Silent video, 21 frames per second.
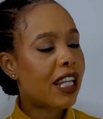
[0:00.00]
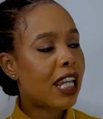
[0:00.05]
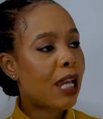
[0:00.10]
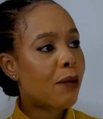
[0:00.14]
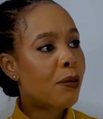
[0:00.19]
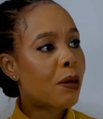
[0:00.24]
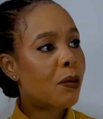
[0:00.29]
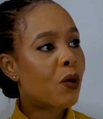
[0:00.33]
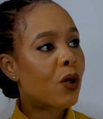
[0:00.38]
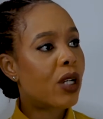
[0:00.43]
hear
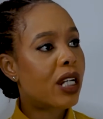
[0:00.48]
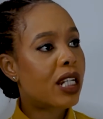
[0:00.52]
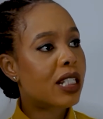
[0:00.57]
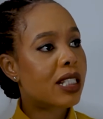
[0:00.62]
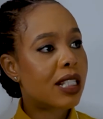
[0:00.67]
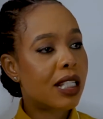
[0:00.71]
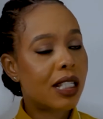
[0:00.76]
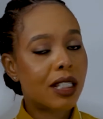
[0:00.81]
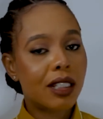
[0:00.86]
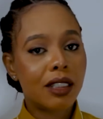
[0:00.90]
people where they
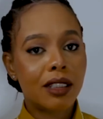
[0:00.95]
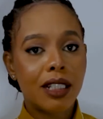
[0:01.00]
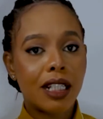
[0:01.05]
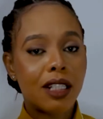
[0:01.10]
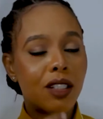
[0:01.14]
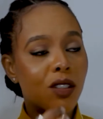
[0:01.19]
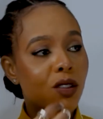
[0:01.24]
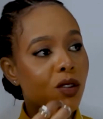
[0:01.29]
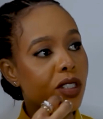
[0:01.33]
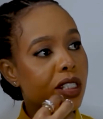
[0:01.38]
say that
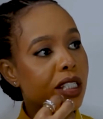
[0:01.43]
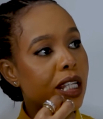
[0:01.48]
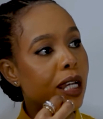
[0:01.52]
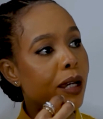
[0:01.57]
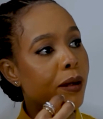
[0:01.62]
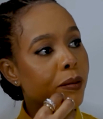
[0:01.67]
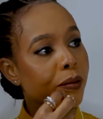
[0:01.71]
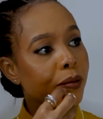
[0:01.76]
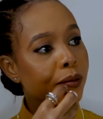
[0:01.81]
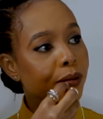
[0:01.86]
they use
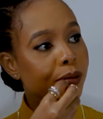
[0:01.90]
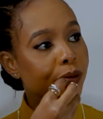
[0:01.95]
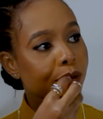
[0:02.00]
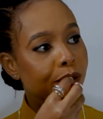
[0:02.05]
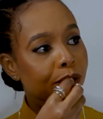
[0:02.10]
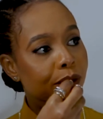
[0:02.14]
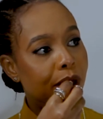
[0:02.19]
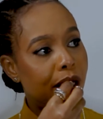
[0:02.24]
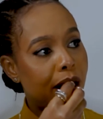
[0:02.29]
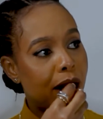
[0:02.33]
their
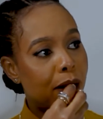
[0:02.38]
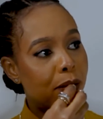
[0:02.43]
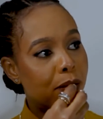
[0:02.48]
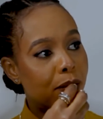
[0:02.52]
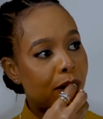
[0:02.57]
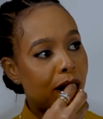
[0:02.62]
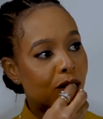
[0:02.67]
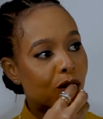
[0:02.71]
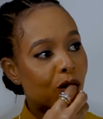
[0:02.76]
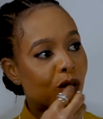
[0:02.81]

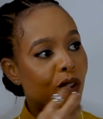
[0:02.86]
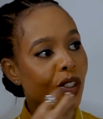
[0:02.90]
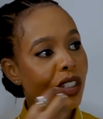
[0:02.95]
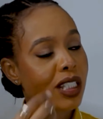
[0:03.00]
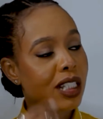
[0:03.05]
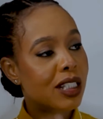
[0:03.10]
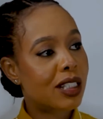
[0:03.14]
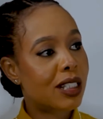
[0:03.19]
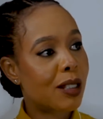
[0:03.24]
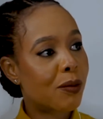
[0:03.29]
mouth odor
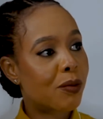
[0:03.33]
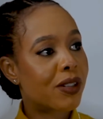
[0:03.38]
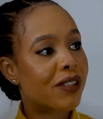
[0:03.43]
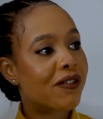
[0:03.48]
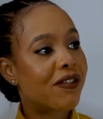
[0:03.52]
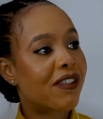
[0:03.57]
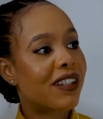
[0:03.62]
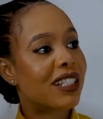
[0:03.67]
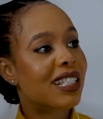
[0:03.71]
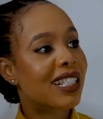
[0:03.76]
to separate
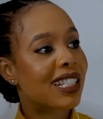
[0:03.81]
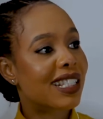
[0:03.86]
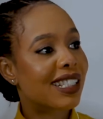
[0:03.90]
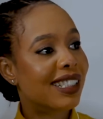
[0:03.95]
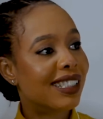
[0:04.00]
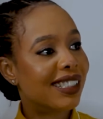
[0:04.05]
fight.